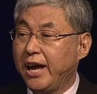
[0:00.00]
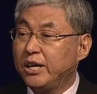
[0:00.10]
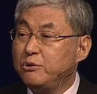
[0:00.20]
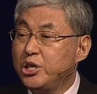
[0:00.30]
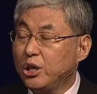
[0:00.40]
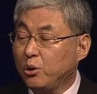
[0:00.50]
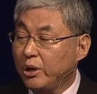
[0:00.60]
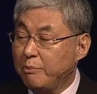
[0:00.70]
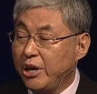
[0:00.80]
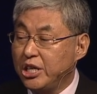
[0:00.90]
and real
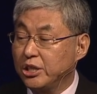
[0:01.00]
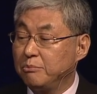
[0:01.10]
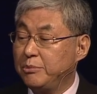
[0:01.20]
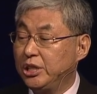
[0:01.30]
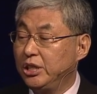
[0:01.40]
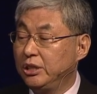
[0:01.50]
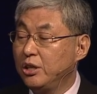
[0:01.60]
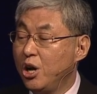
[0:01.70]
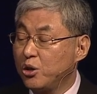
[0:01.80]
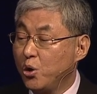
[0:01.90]
collaboration
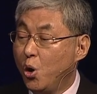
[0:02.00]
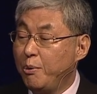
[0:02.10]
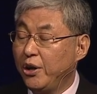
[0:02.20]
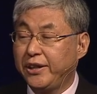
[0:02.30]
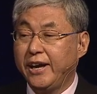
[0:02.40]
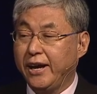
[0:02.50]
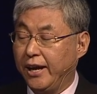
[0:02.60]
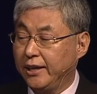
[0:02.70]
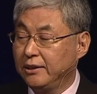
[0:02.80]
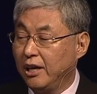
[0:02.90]
between robots
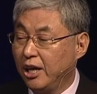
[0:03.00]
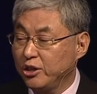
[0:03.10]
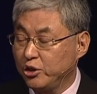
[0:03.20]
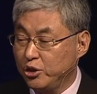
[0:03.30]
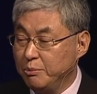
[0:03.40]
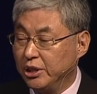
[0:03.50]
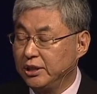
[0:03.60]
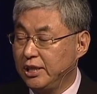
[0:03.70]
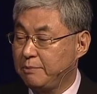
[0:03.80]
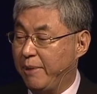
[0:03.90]
and
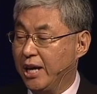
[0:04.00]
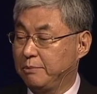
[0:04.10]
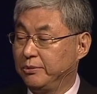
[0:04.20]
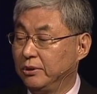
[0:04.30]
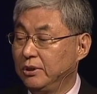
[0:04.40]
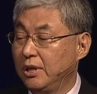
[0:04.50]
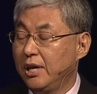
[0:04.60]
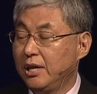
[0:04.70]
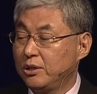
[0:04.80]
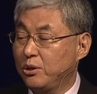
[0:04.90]
human is possible.
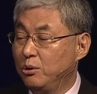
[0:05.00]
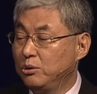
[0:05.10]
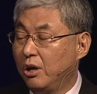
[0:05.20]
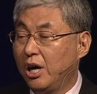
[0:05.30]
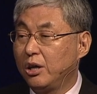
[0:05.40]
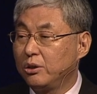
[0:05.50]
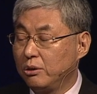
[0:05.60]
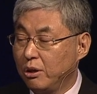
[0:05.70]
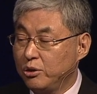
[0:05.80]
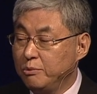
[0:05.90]
So
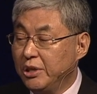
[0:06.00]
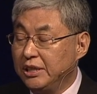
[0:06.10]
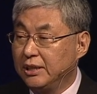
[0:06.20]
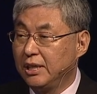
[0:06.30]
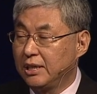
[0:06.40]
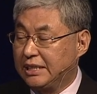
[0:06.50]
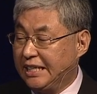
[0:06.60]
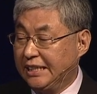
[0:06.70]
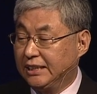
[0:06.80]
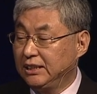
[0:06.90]
human
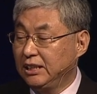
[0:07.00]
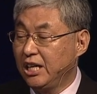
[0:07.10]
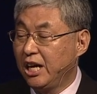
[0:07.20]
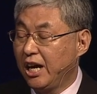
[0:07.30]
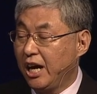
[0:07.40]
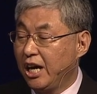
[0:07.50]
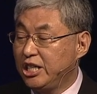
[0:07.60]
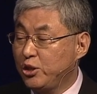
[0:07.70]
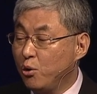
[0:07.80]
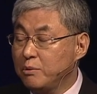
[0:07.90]
skill
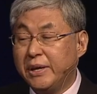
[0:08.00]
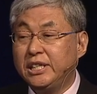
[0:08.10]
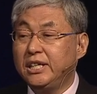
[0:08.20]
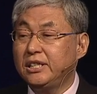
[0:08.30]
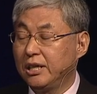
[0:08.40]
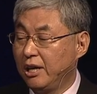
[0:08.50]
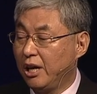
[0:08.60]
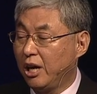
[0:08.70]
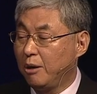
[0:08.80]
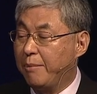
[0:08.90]
is augmented
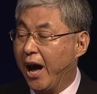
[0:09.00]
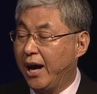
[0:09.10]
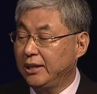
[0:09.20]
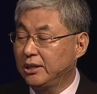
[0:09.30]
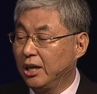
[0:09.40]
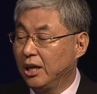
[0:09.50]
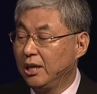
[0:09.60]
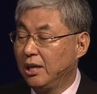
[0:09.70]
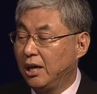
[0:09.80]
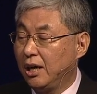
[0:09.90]
by the
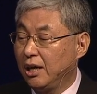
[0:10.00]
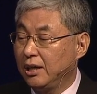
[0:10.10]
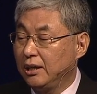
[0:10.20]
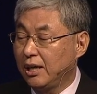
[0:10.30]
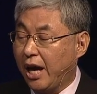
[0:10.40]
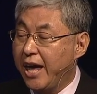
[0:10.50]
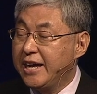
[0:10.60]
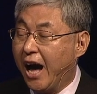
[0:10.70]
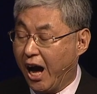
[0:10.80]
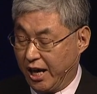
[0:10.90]

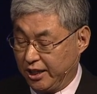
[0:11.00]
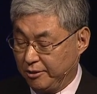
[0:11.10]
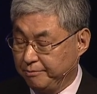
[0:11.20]
AI.